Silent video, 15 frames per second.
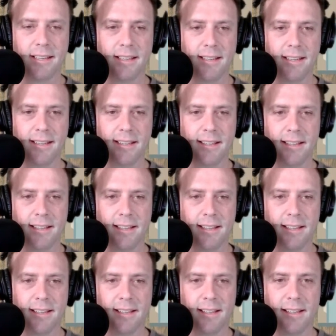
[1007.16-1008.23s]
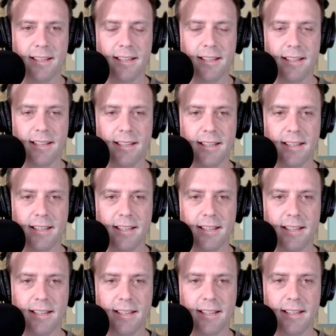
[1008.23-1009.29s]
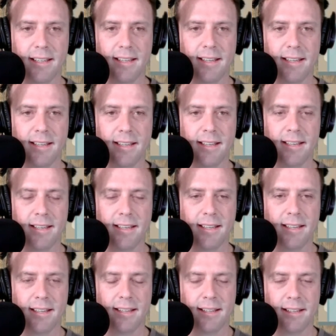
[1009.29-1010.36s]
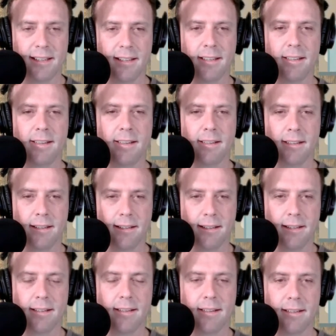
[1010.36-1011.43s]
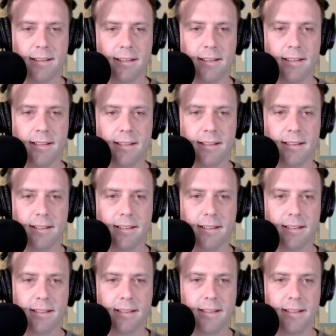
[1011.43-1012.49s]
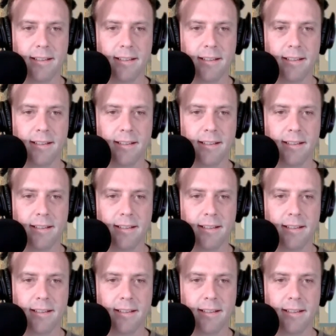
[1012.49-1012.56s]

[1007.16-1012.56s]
[no speech]